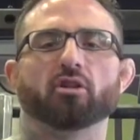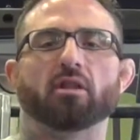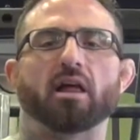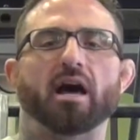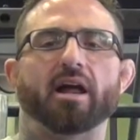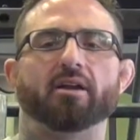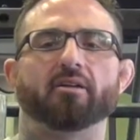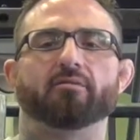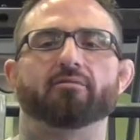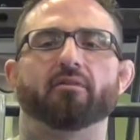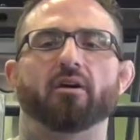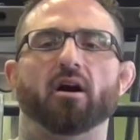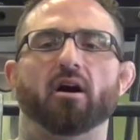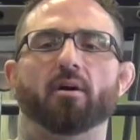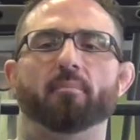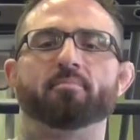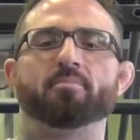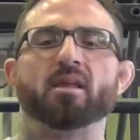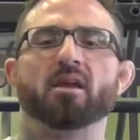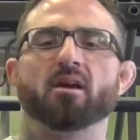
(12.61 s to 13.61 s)
a lot
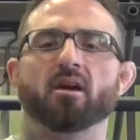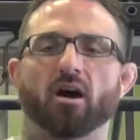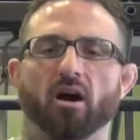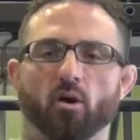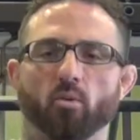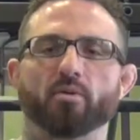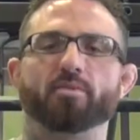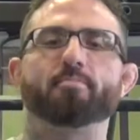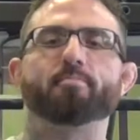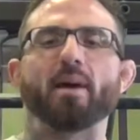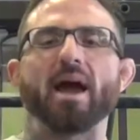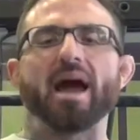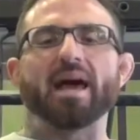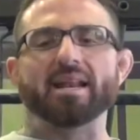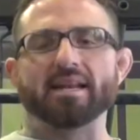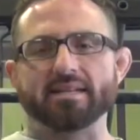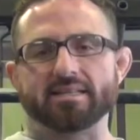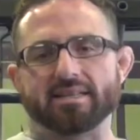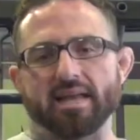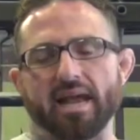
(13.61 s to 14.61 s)
of with
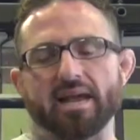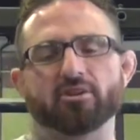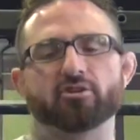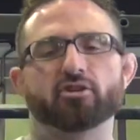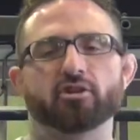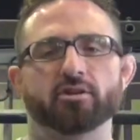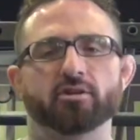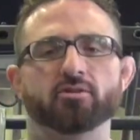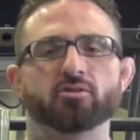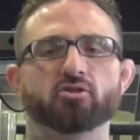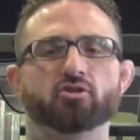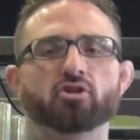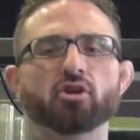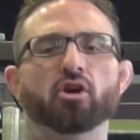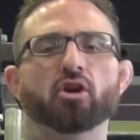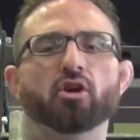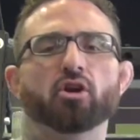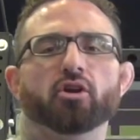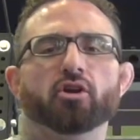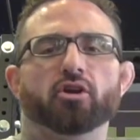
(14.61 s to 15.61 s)
bad intentions.